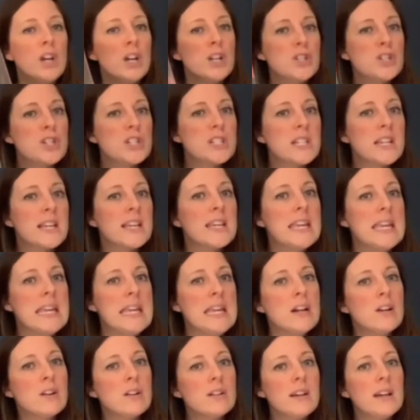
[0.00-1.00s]
Just like
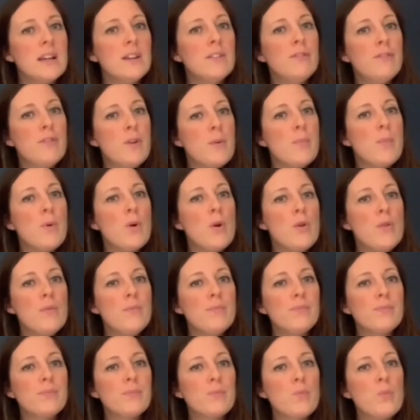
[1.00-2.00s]
here in
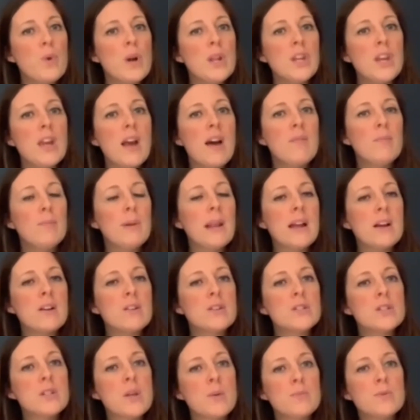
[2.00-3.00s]
football, when you have
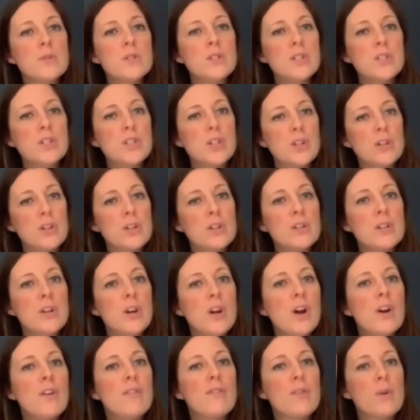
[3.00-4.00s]
players substituted
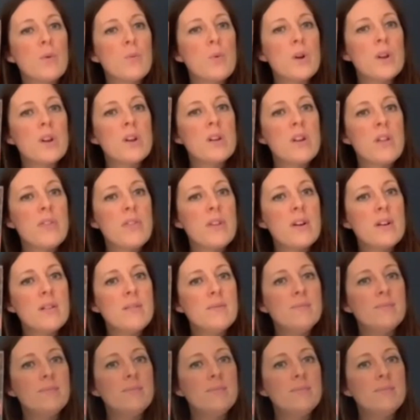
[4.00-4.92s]
for one another.